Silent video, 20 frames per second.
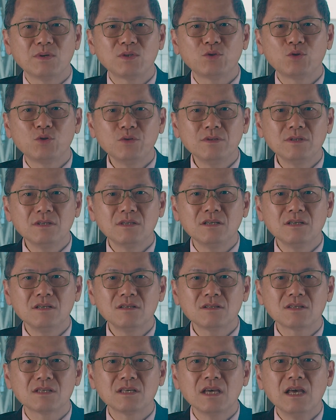
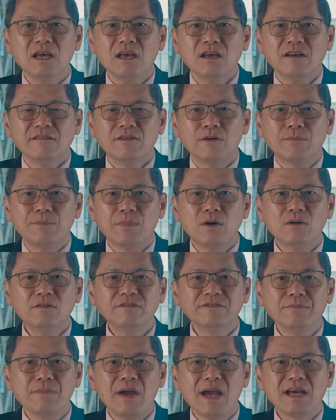opportunities for
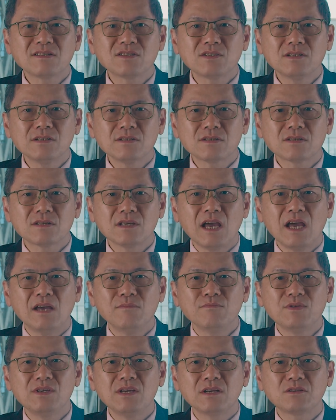both master's
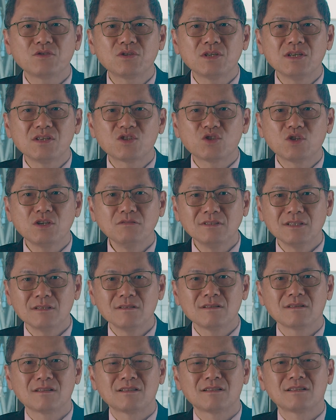and PhD
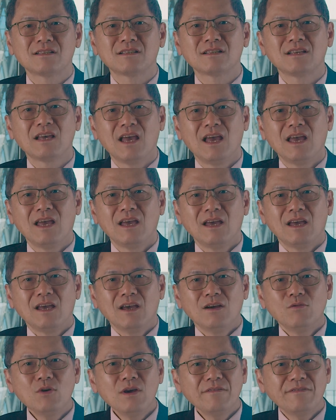students.
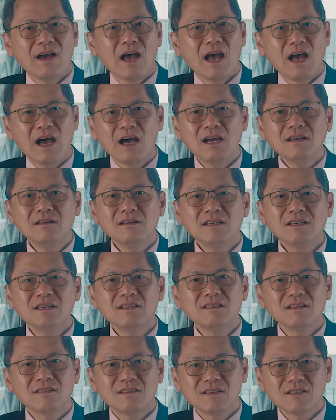We have a highly
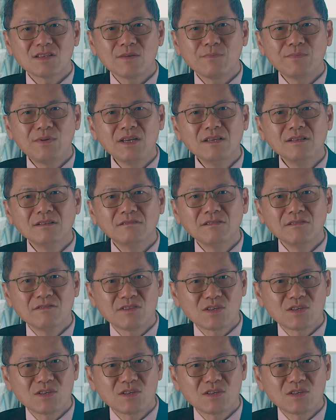interdisciplinary